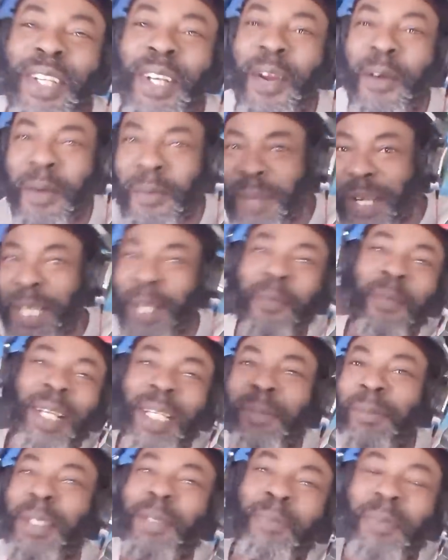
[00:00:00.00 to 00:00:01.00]
we just now we make
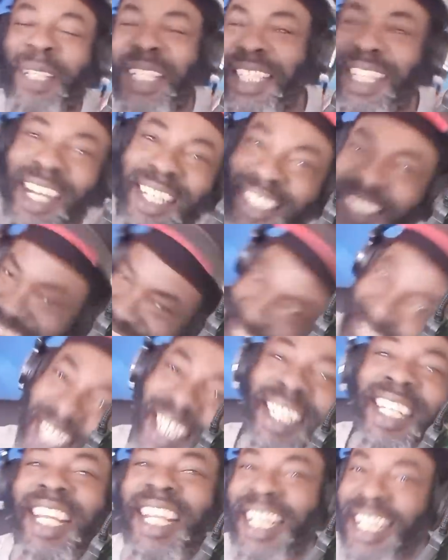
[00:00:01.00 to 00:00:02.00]
him speech and
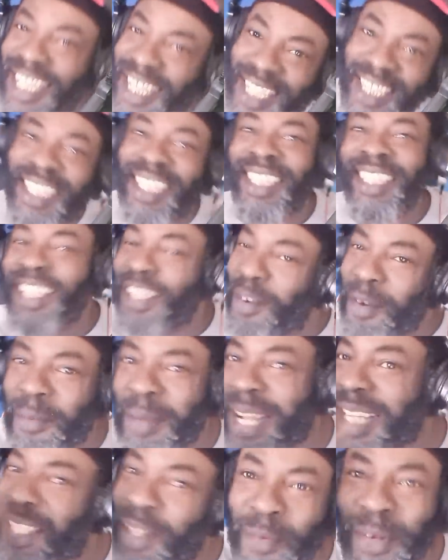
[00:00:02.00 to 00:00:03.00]
deal with it. You
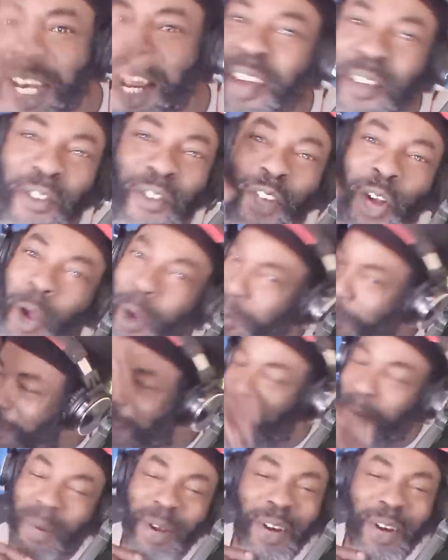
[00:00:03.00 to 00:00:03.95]
know me I say we then come